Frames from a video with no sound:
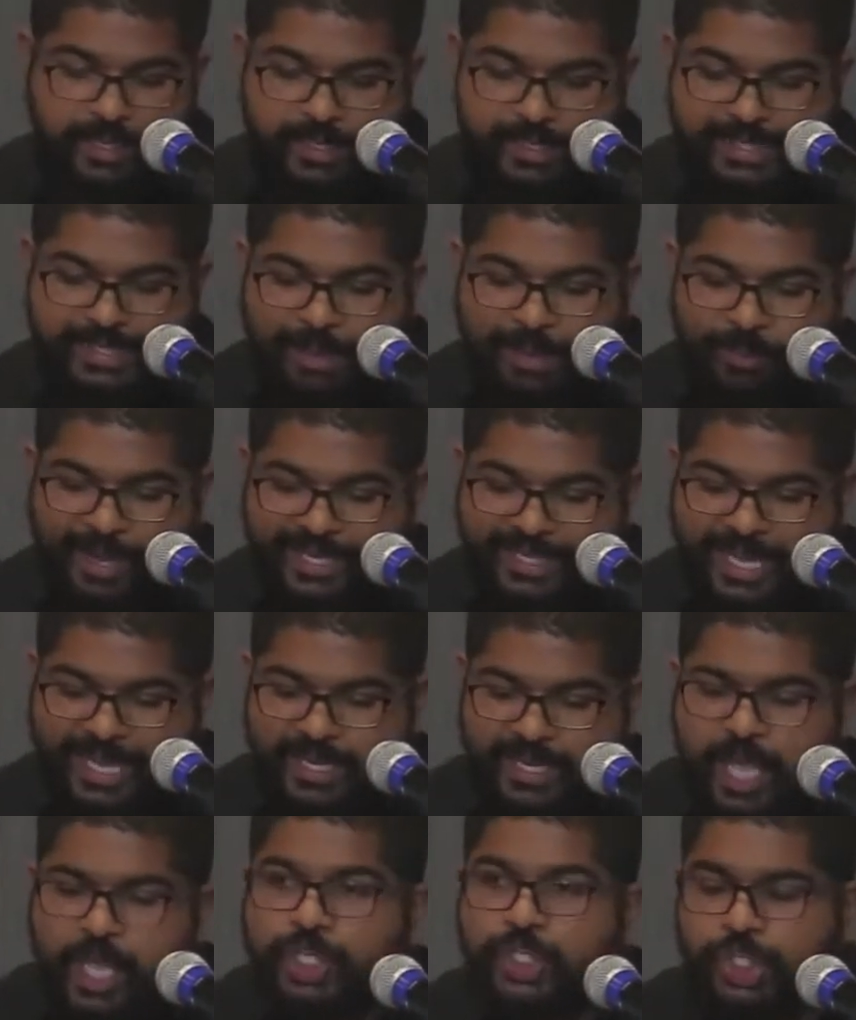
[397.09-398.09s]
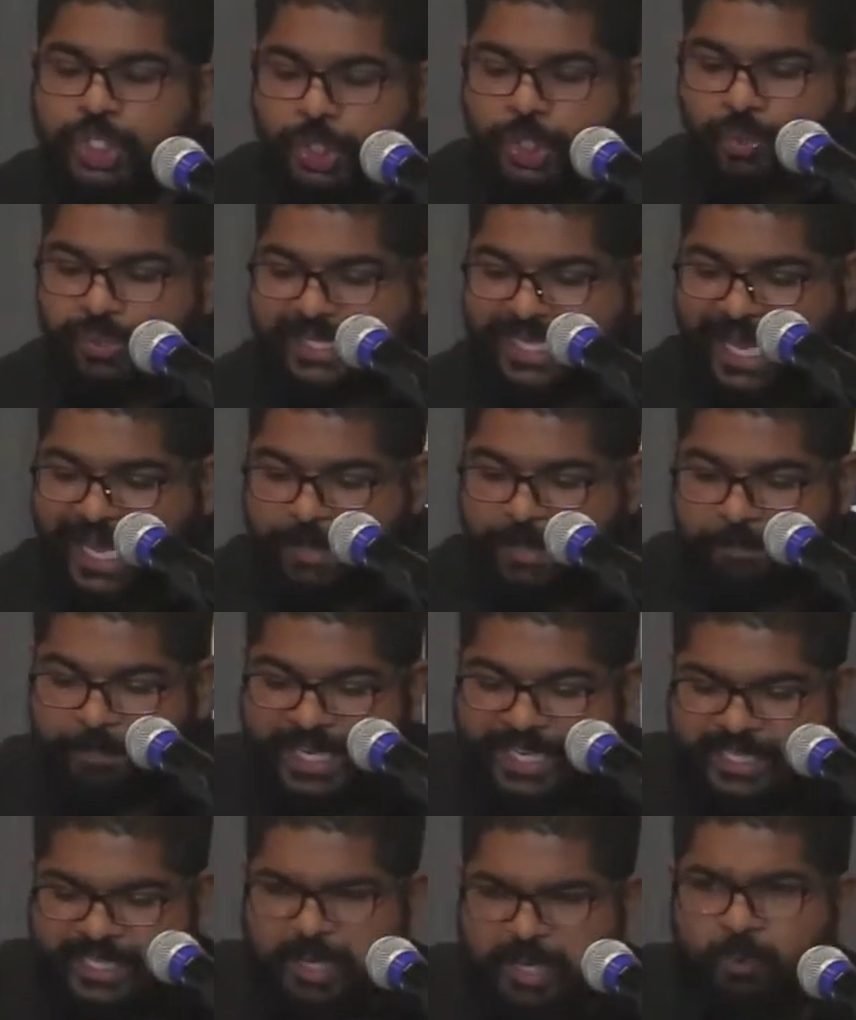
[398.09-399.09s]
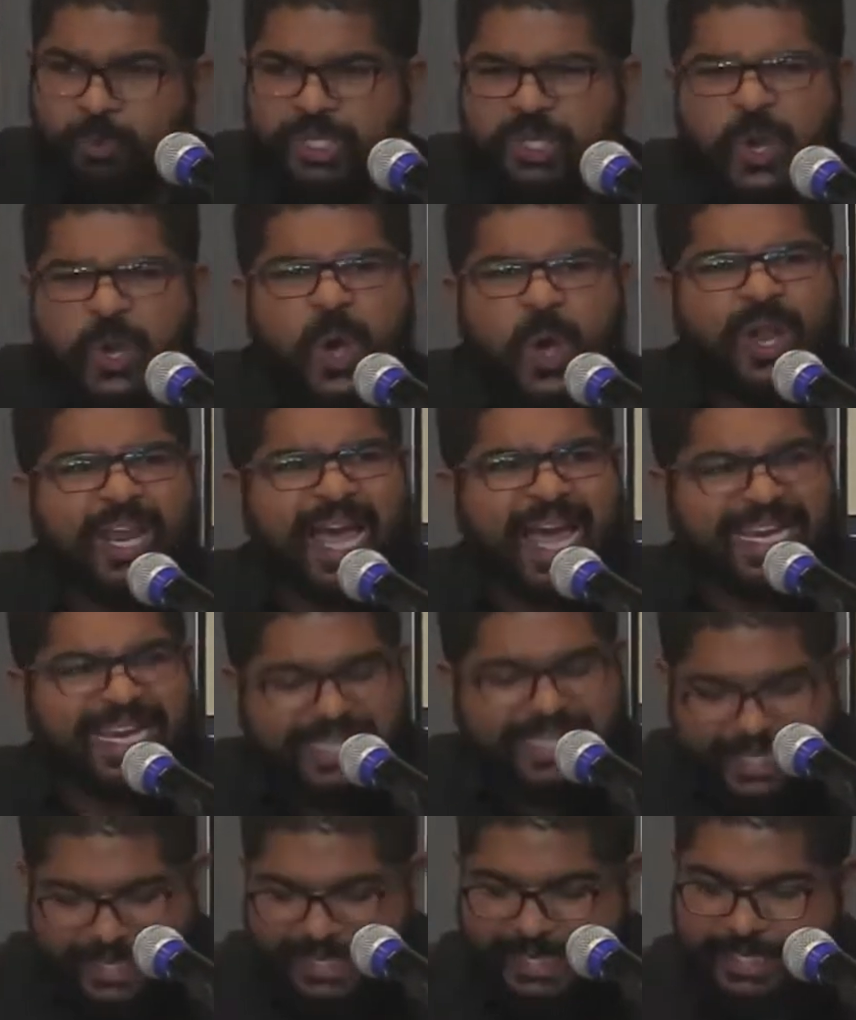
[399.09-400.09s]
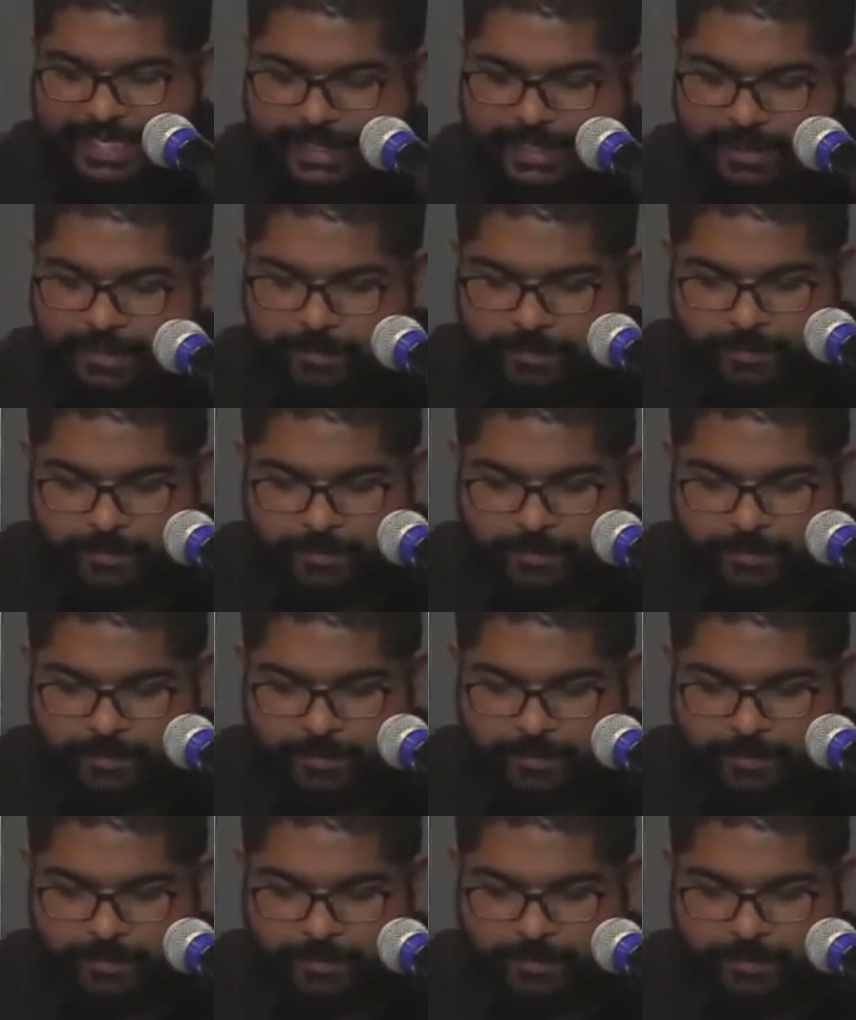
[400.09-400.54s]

someone that Jews like Peter would call unclean.